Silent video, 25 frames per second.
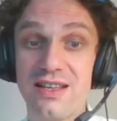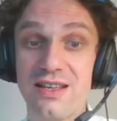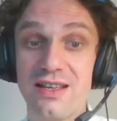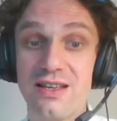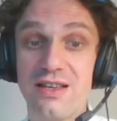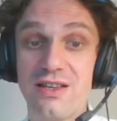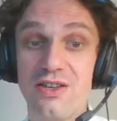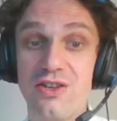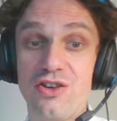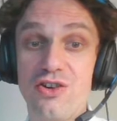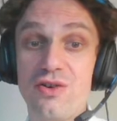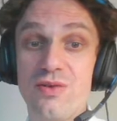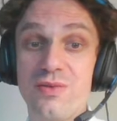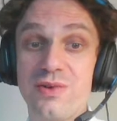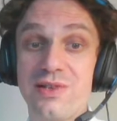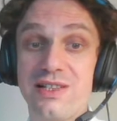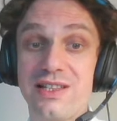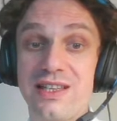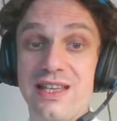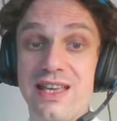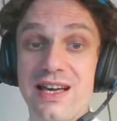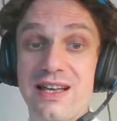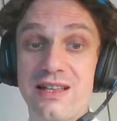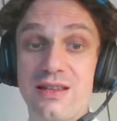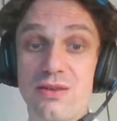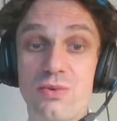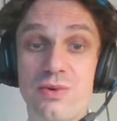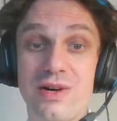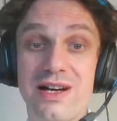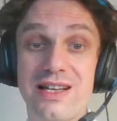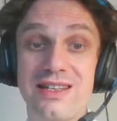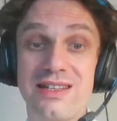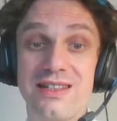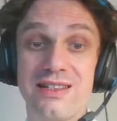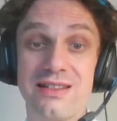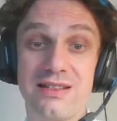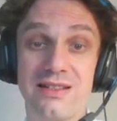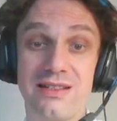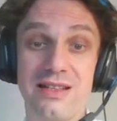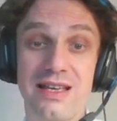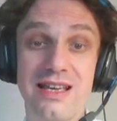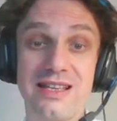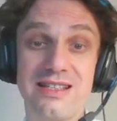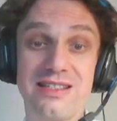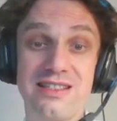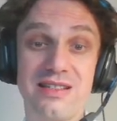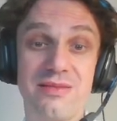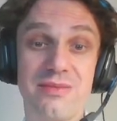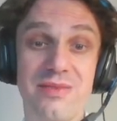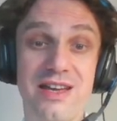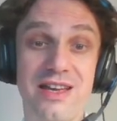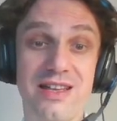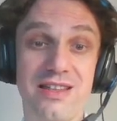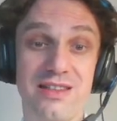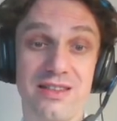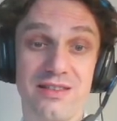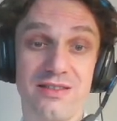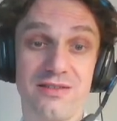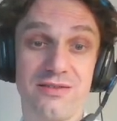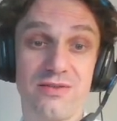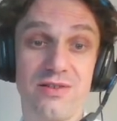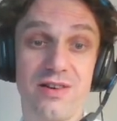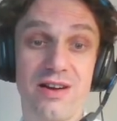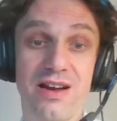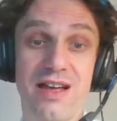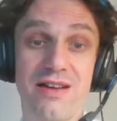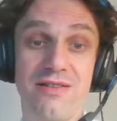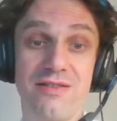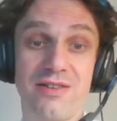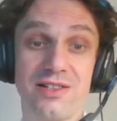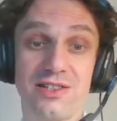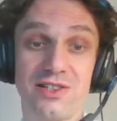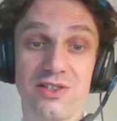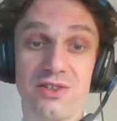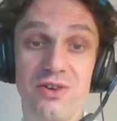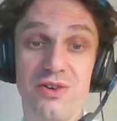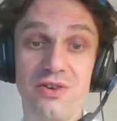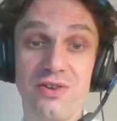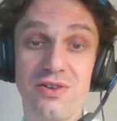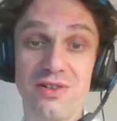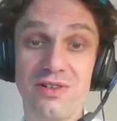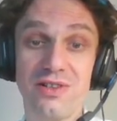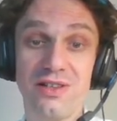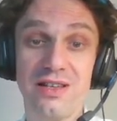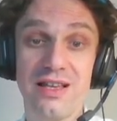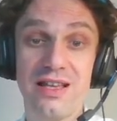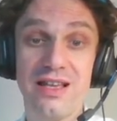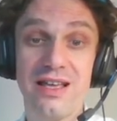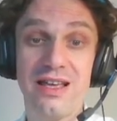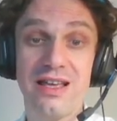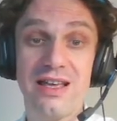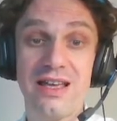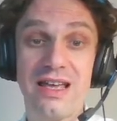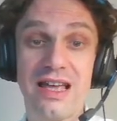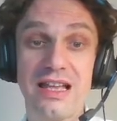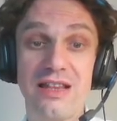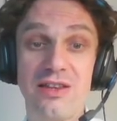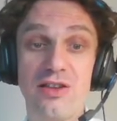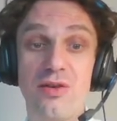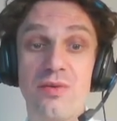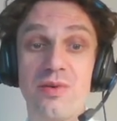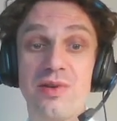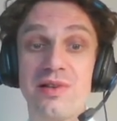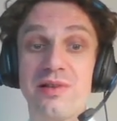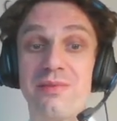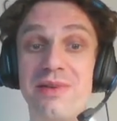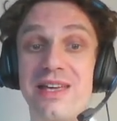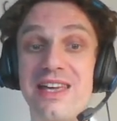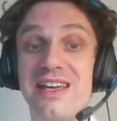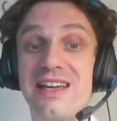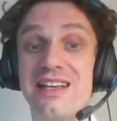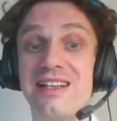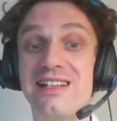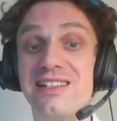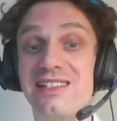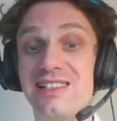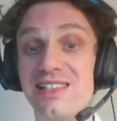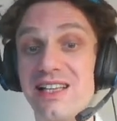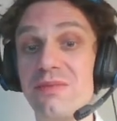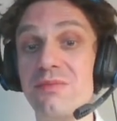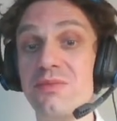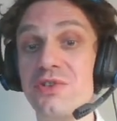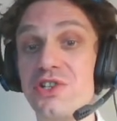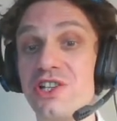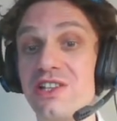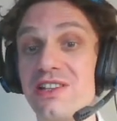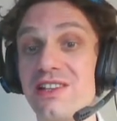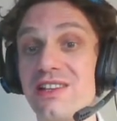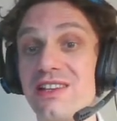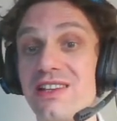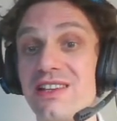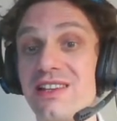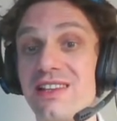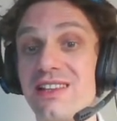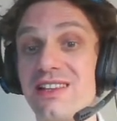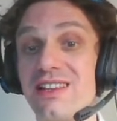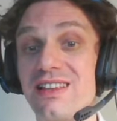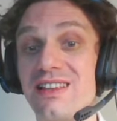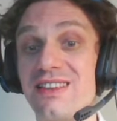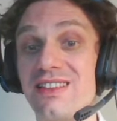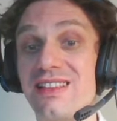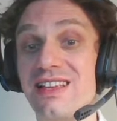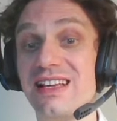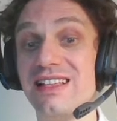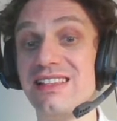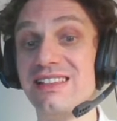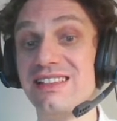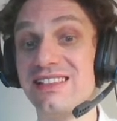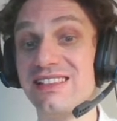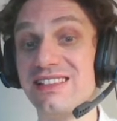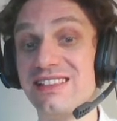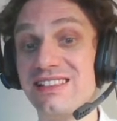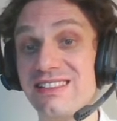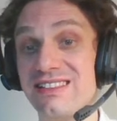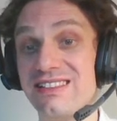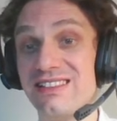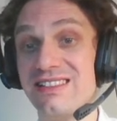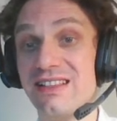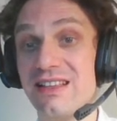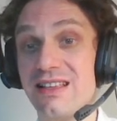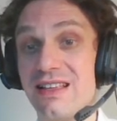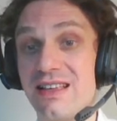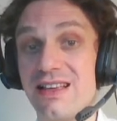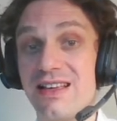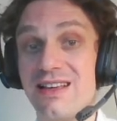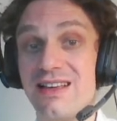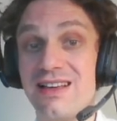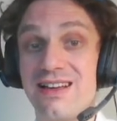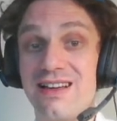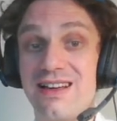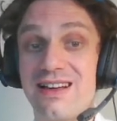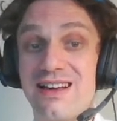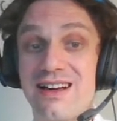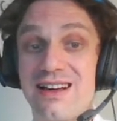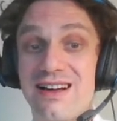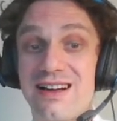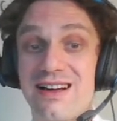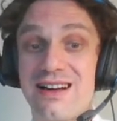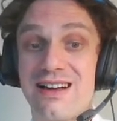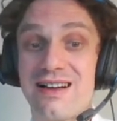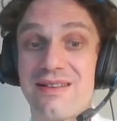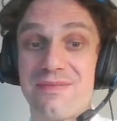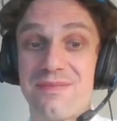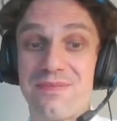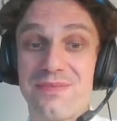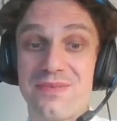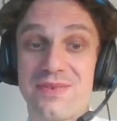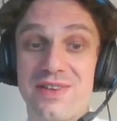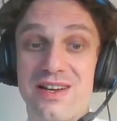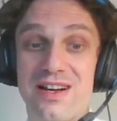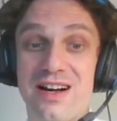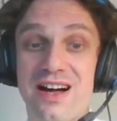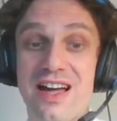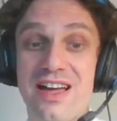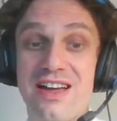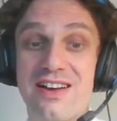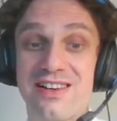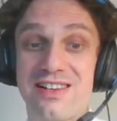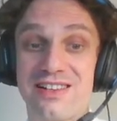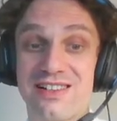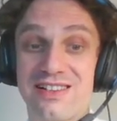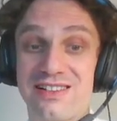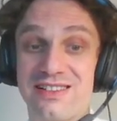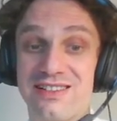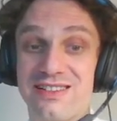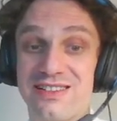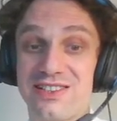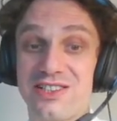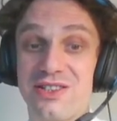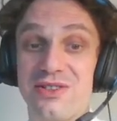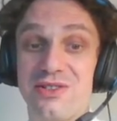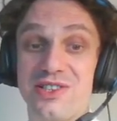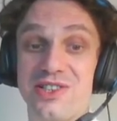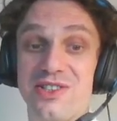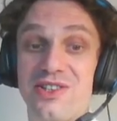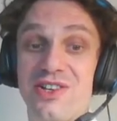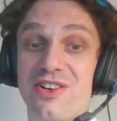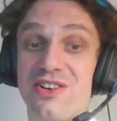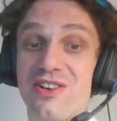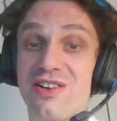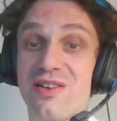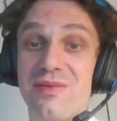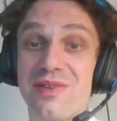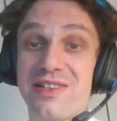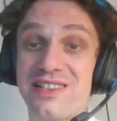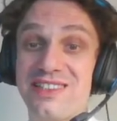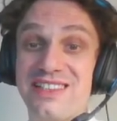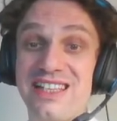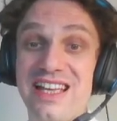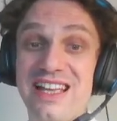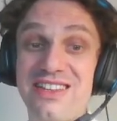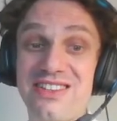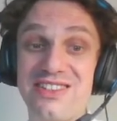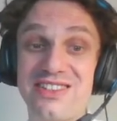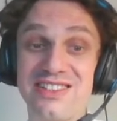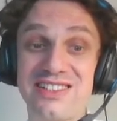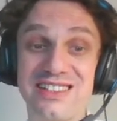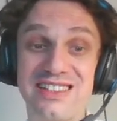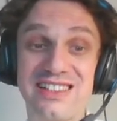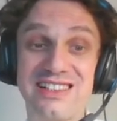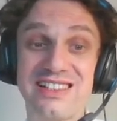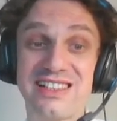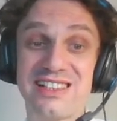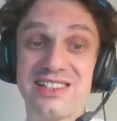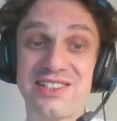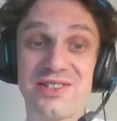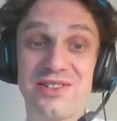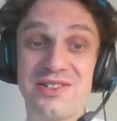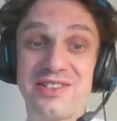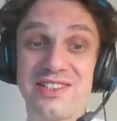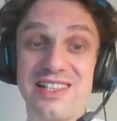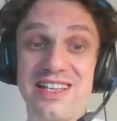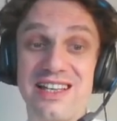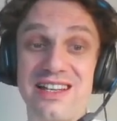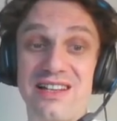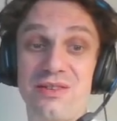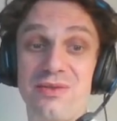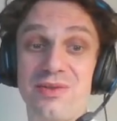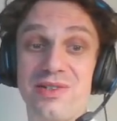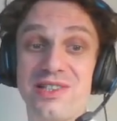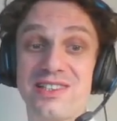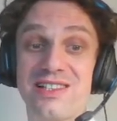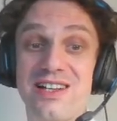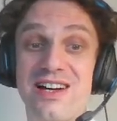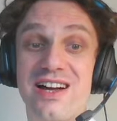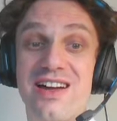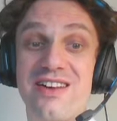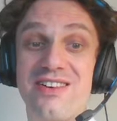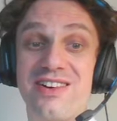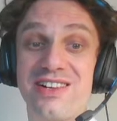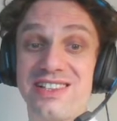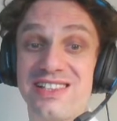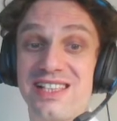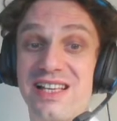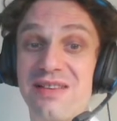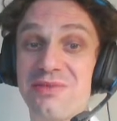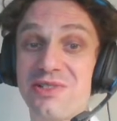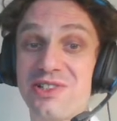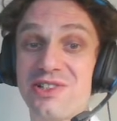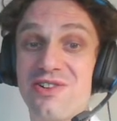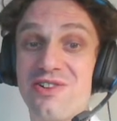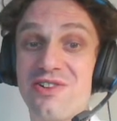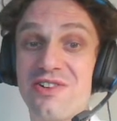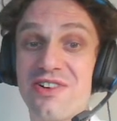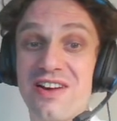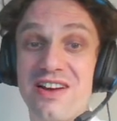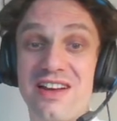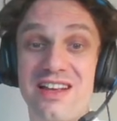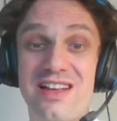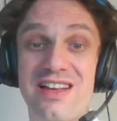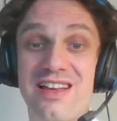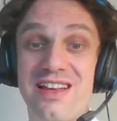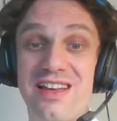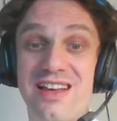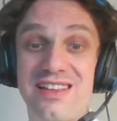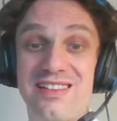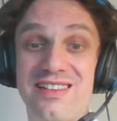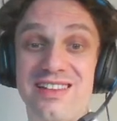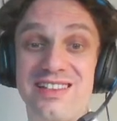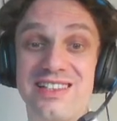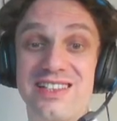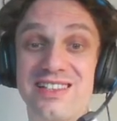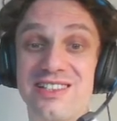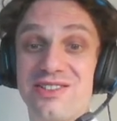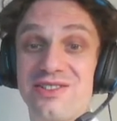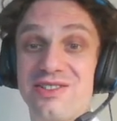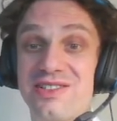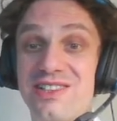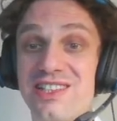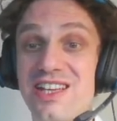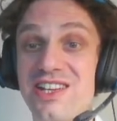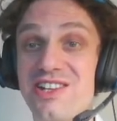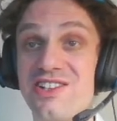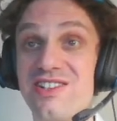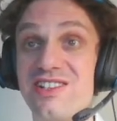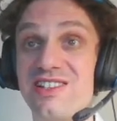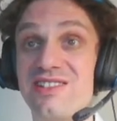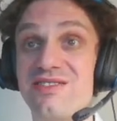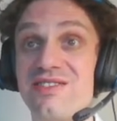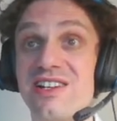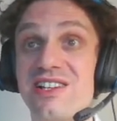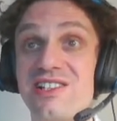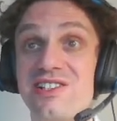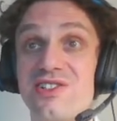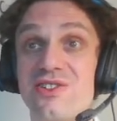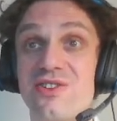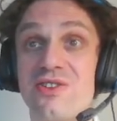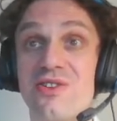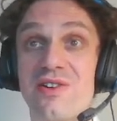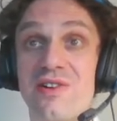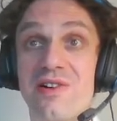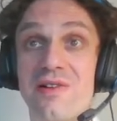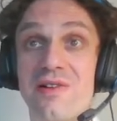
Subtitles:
you will get one estimate for every school, and you will make an assumption that higher socioeconomic status is associated with higher exam score, and this association is very strong.